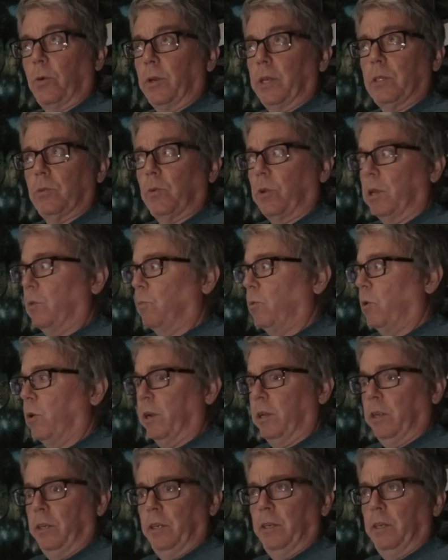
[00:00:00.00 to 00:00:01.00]

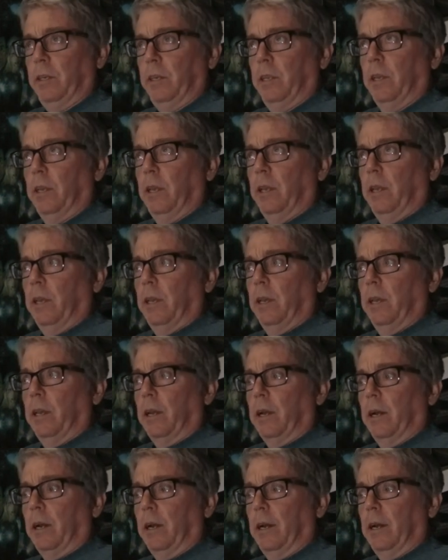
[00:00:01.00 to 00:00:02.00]
2021
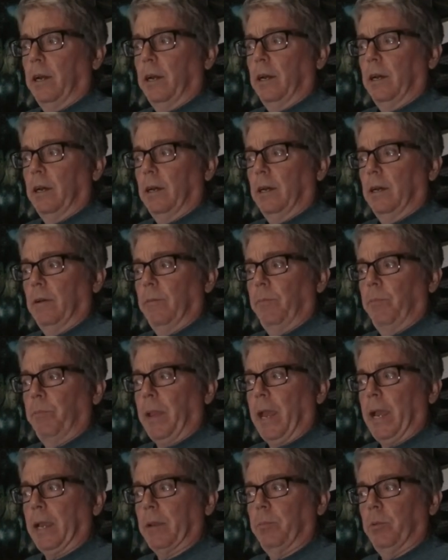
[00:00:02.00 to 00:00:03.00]
uh,
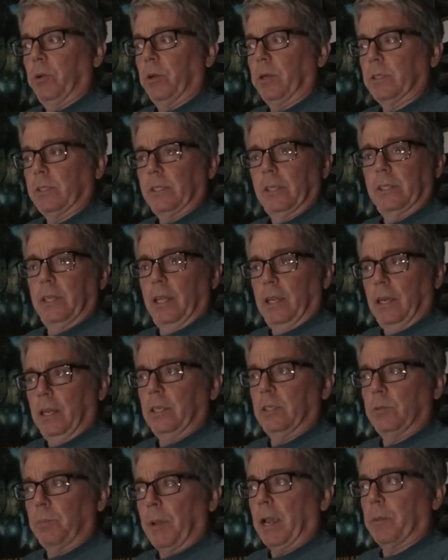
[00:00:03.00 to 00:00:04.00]
MacBook,
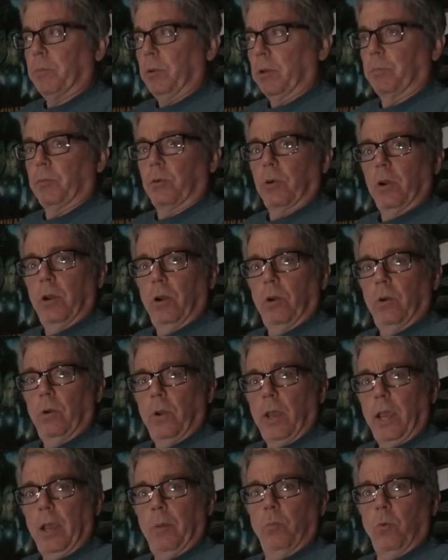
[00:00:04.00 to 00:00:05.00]
16-inch MacBook
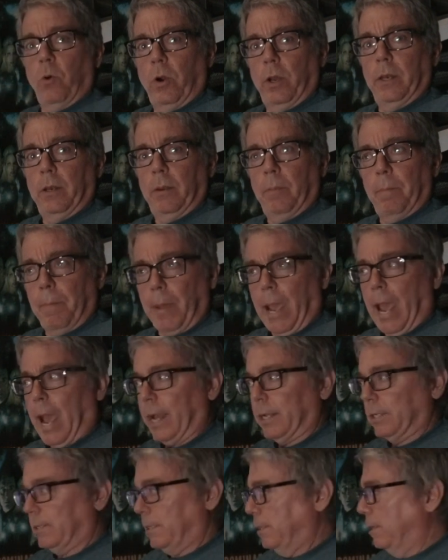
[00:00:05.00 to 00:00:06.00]
Pro M1
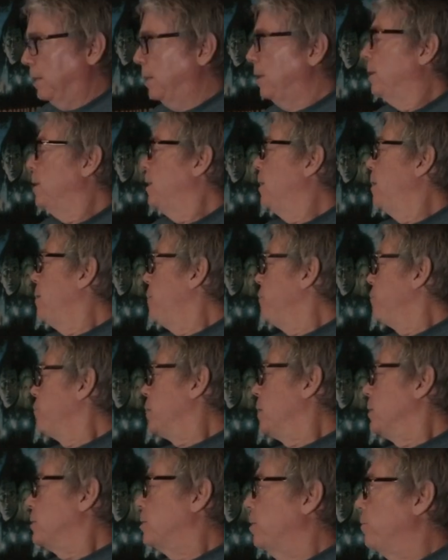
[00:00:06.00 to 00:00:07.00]
Max.
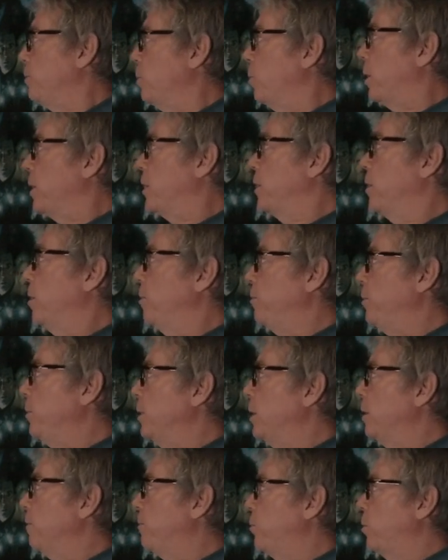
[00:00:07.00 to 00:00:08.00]
So if you want to know if you
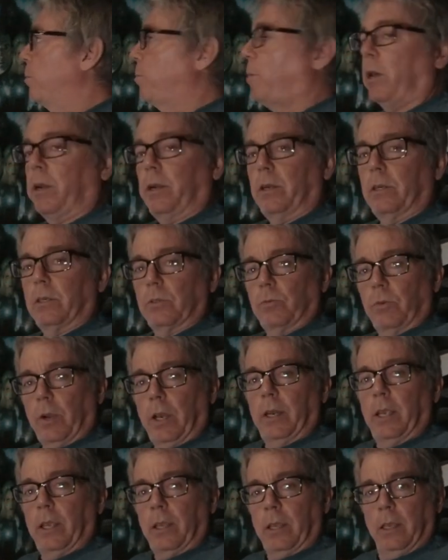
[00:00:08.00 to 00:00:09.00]
can get four monitors
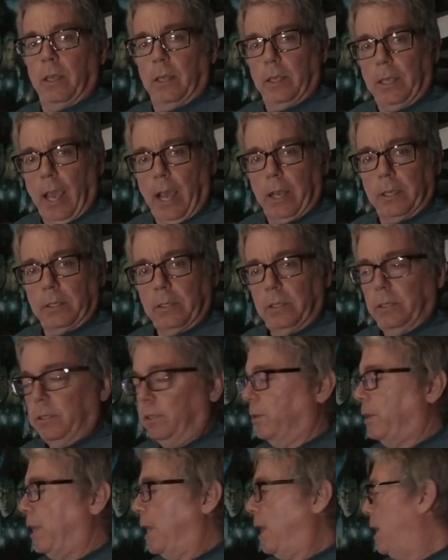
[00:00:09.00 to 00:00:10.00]
running, yes,
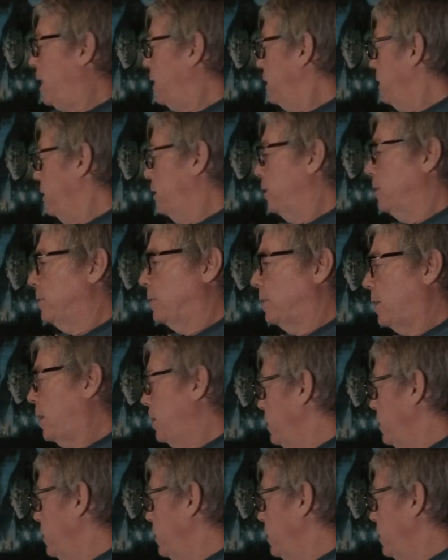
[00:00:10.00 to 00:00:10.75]
you can. And this is